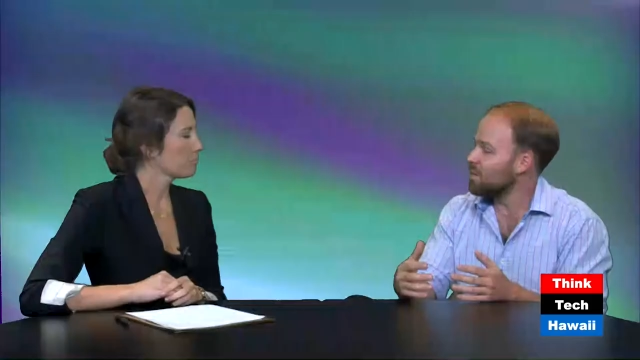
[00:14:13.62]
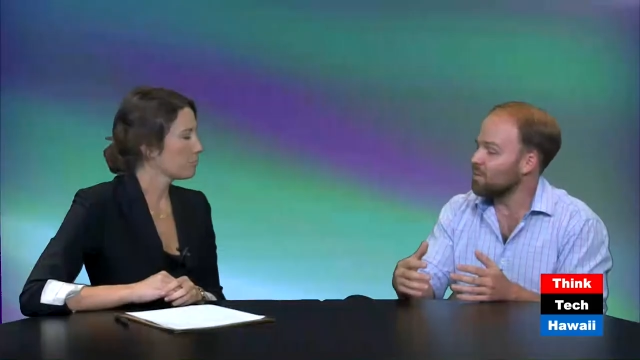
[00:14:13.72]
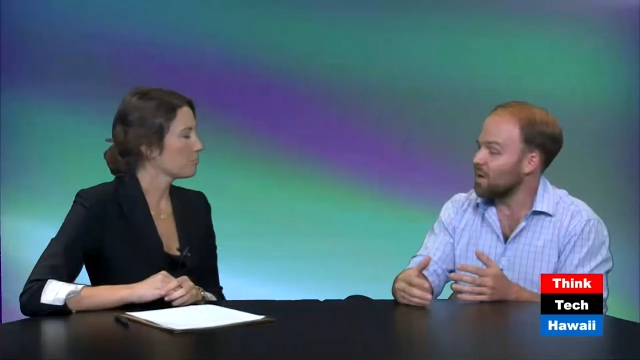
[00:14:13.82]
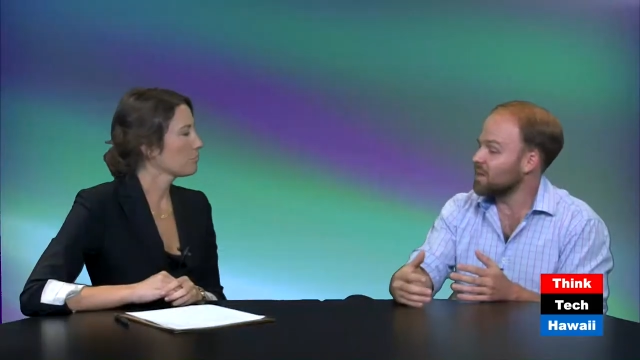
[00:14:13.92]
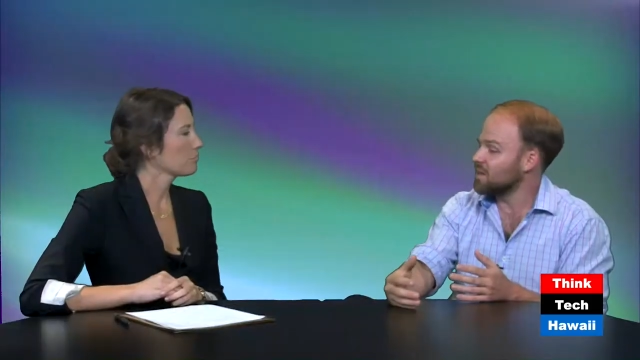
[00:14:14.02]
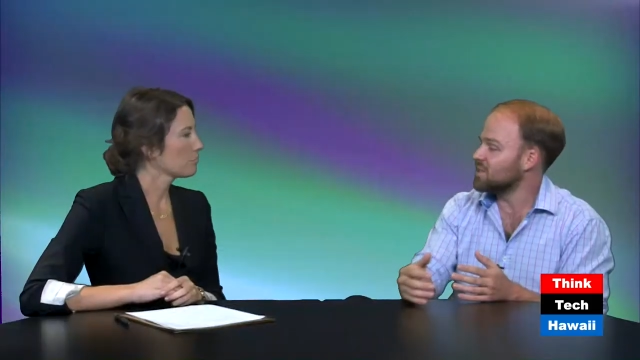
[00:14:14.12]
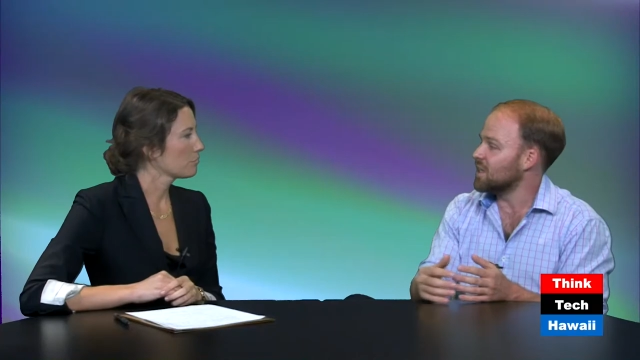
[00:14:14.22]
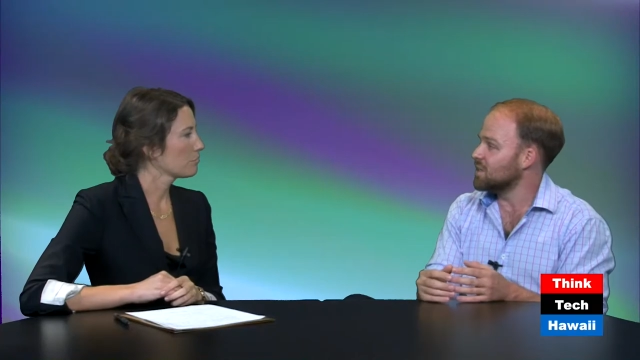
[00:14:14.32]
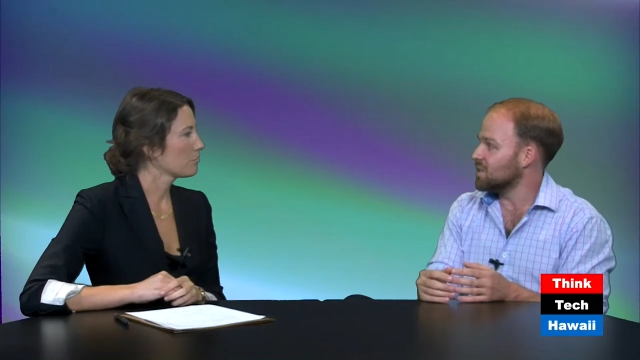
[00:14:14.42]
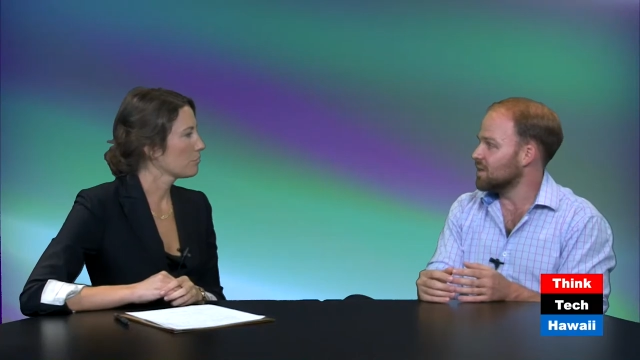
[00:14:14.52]
Speaker 1: mm-hmm. ready to
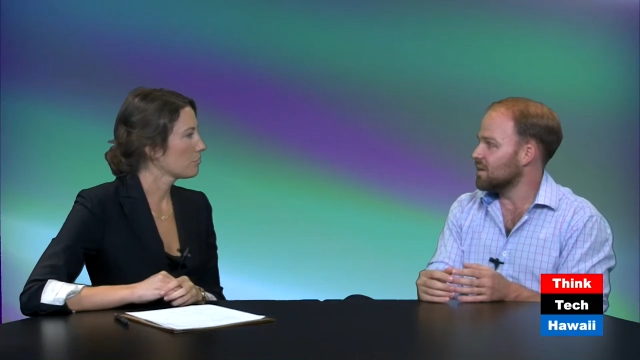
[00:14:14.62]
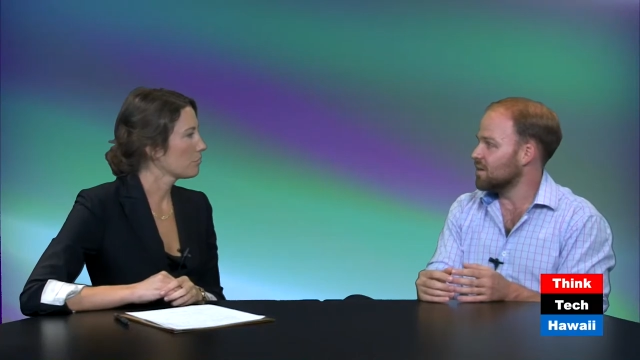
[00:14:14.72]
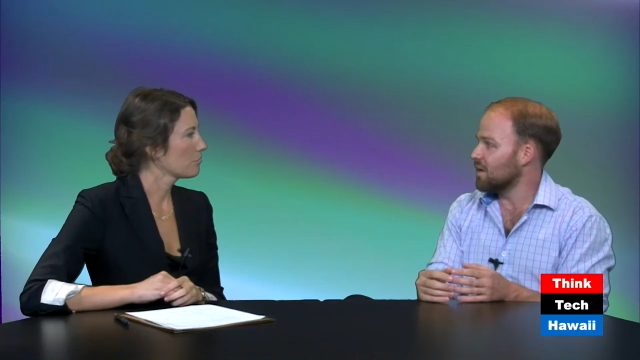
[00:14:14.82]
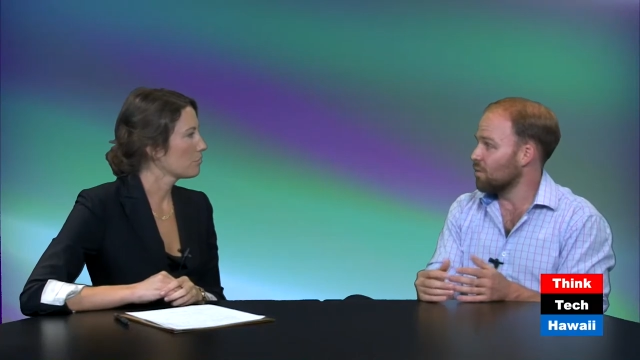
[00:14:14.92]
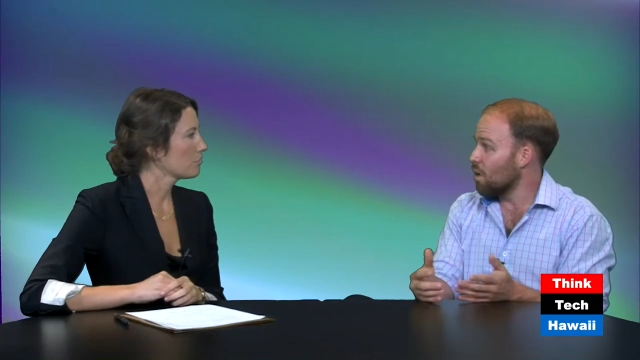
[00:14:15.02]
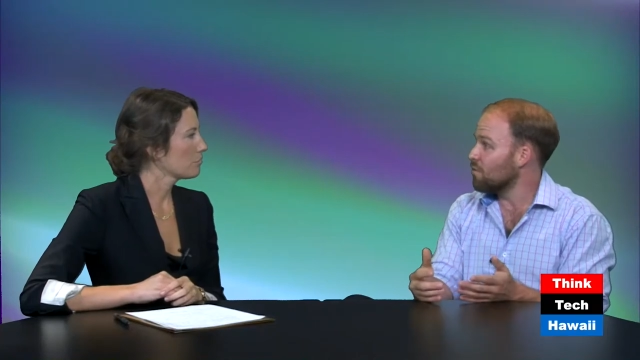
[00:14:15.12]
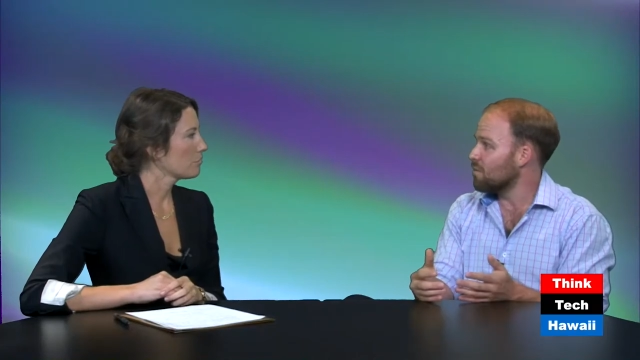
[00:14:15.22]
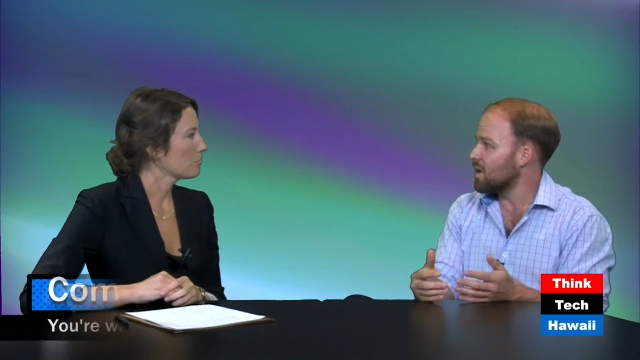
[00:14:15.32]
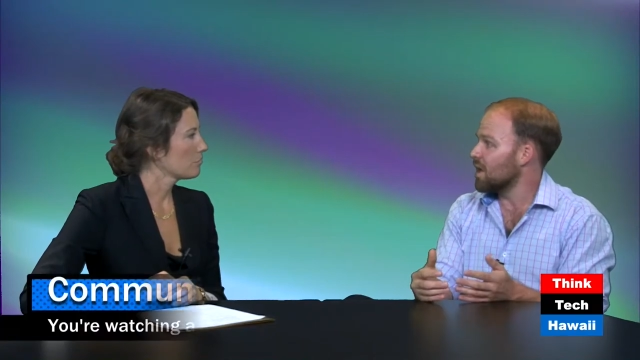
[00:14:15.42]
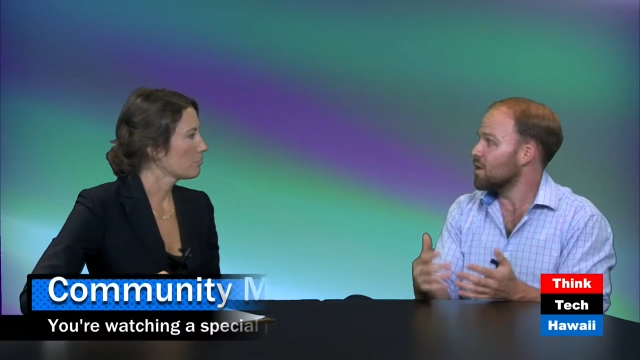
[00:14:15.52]
change it and grow from
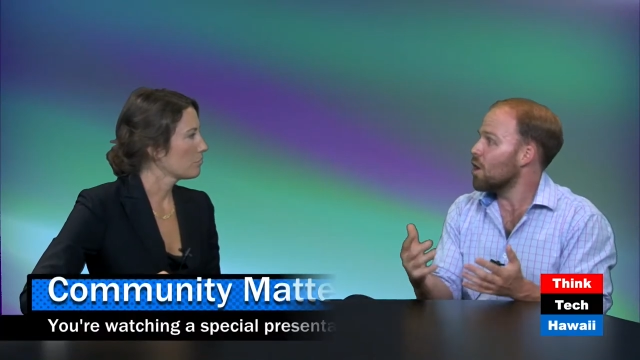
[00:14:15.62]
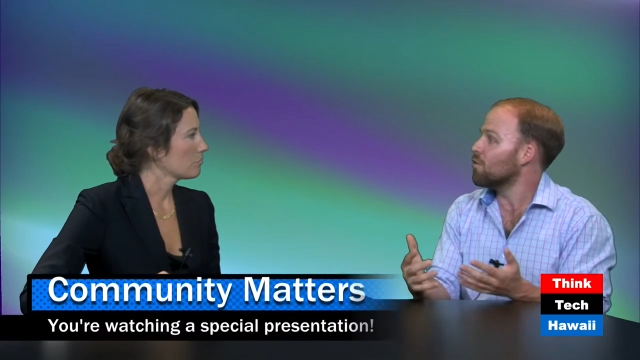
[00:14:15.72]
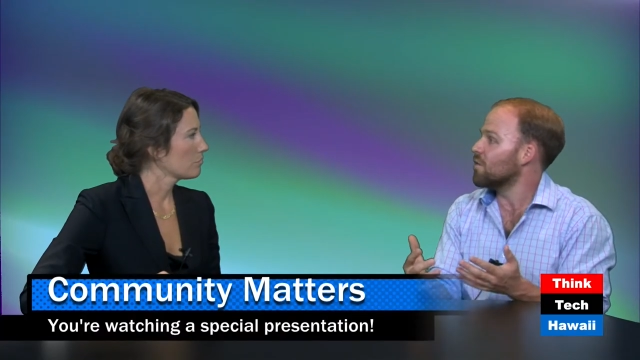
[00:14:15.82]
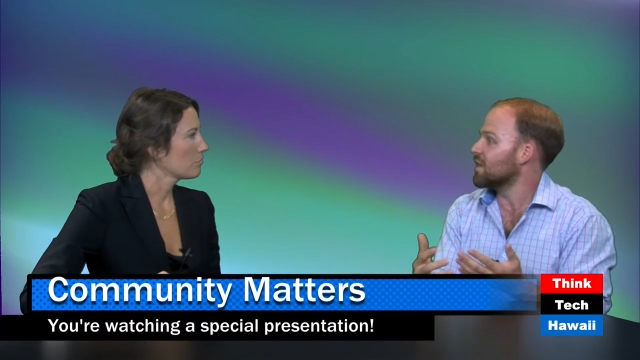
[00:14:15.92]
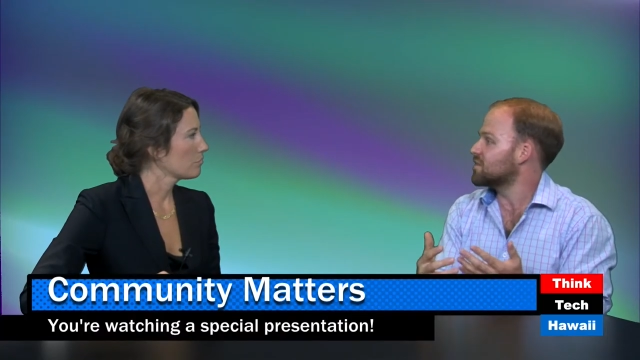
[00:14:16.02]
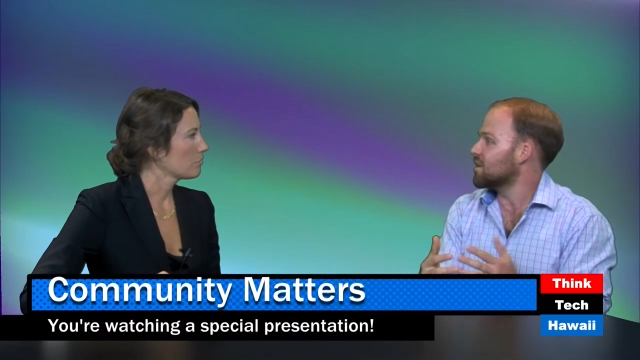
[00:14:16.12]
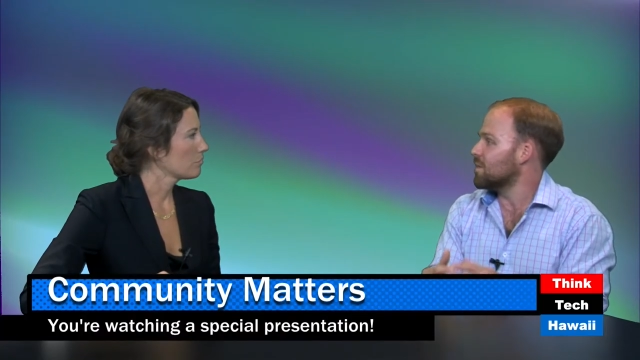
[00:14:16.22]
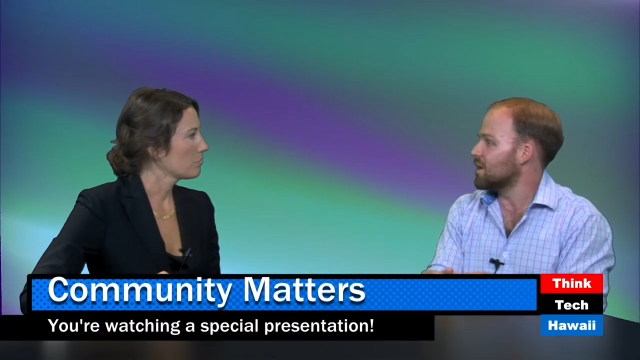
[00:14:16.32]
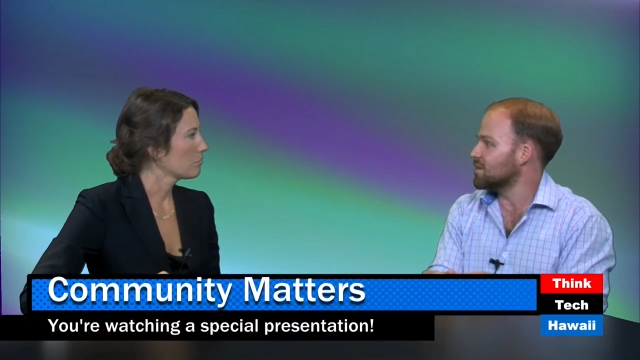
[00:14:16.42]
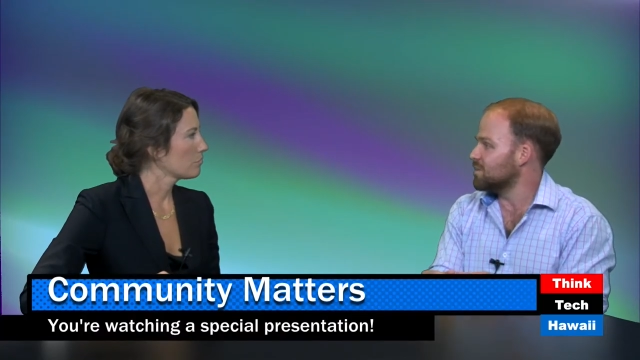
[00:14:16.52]
it and know that that's going to
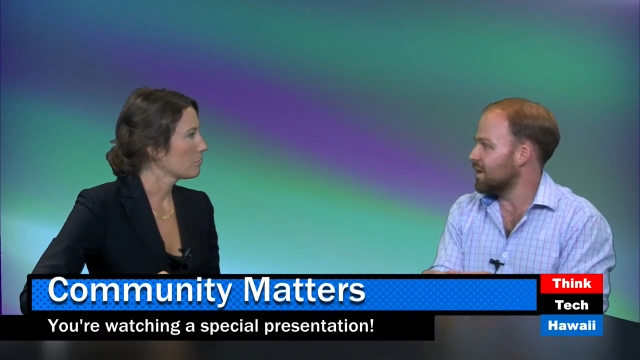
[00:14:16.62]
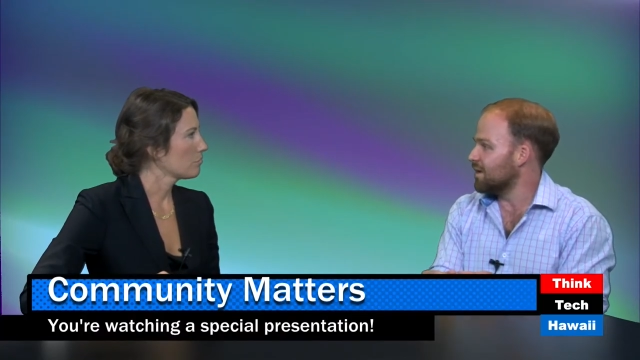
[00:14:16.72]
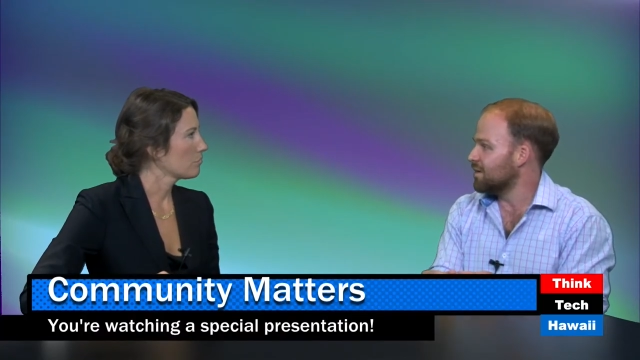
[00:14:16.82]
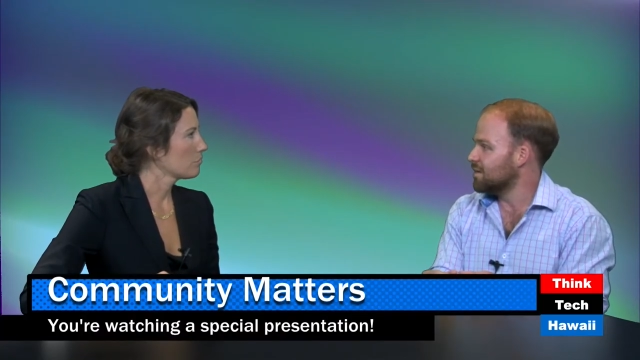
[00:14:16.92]
make us better.